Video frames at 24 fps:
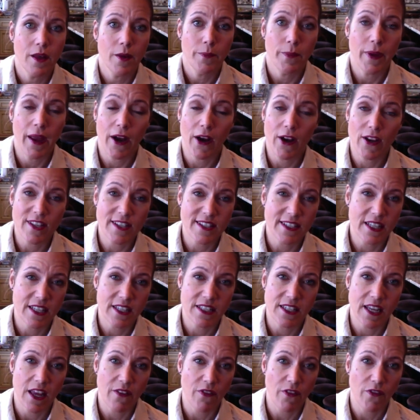Paris
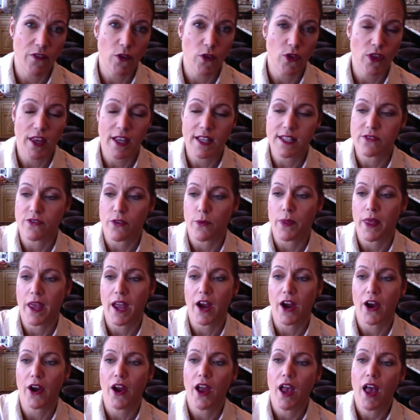Disney. I have a few things from
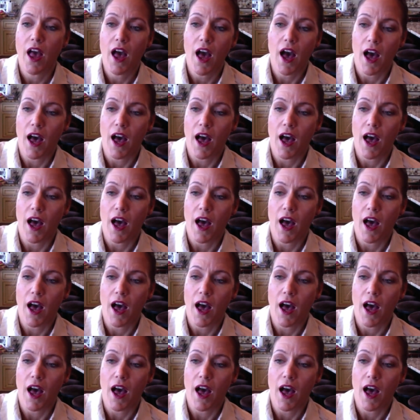there.